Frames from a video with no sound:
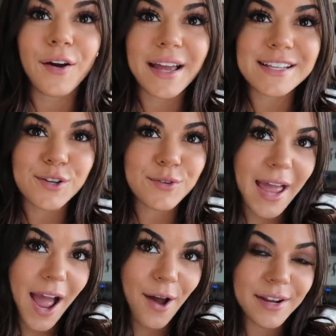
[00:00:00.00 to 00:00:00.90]
Okay, so
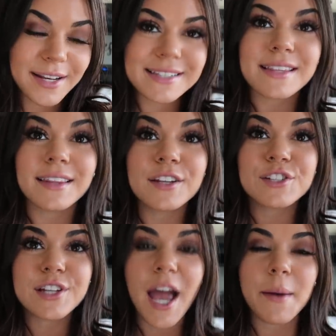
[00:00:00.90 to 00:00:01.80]
now it is
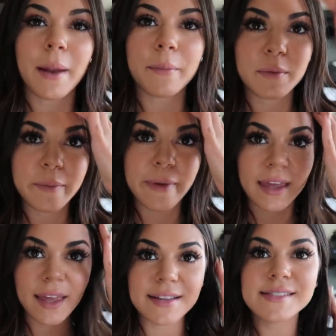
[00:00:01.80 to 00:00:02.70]
lunchtime and I'm gonna be
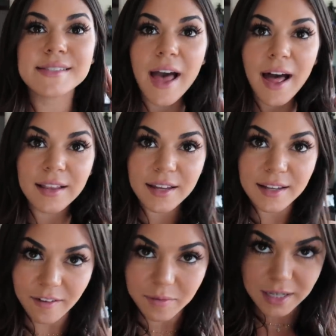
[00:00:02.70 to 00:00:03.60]
making a
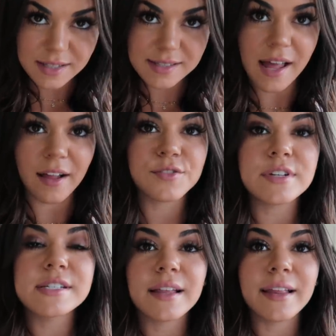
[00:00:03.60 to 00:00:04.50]
salad. I've been eating salads
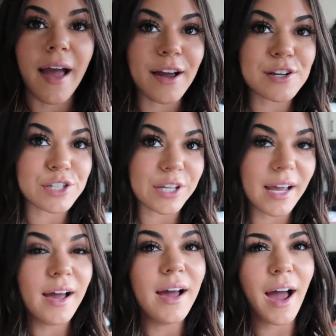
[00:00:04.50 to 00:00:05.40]
recently,
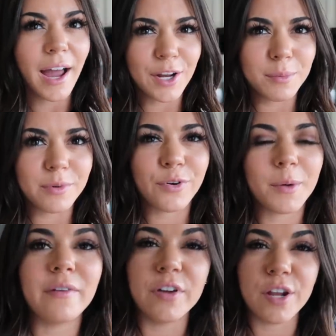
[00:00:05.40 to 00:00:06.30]
actually. I know
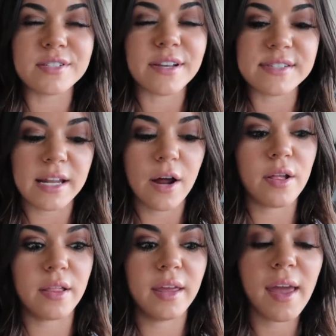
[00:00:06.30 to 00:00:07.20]
before my videos I've said how
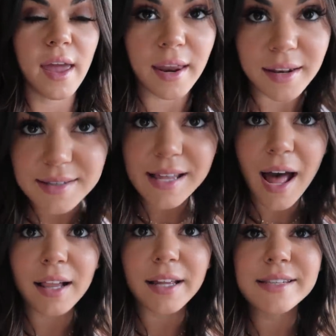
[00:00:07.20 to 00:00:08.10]
I like hated
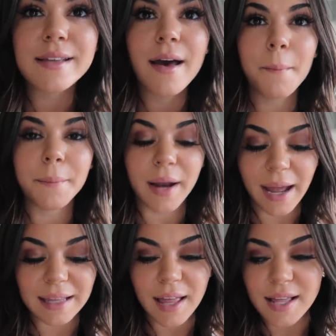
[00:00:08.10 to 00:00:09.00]
salads, but I
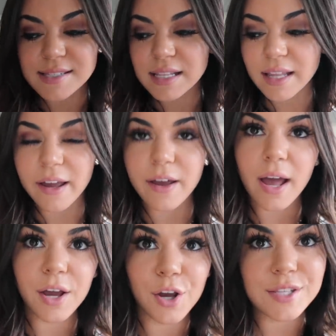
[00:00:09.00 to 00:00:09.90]
had lots of like
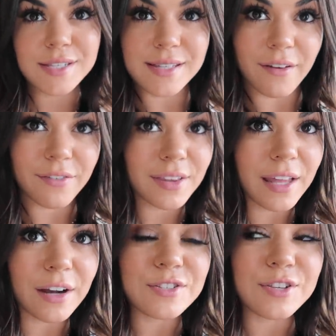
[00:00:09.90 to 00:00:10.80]
good stuff in
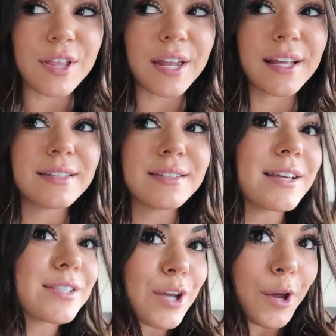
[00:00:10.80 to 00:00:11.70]
there, so then it
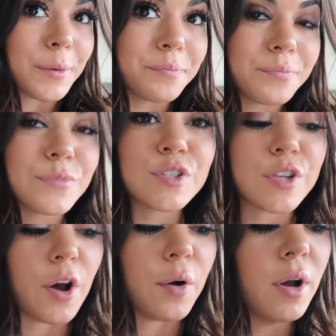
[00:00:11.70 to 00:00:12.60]
tastes good.
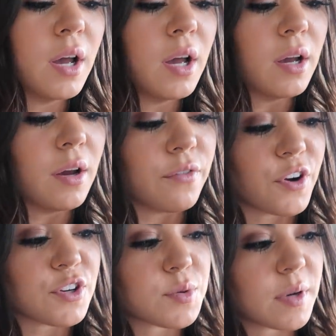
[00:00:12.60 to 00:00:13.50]
So,
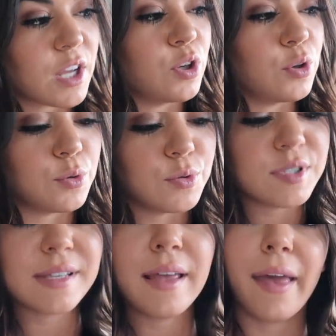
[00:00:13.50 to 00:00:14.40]
first what I
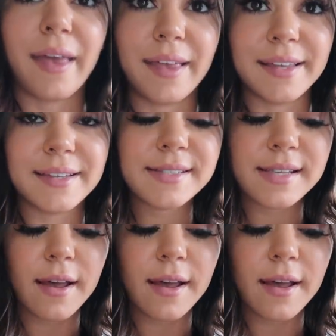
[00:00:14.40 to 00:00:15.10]
use is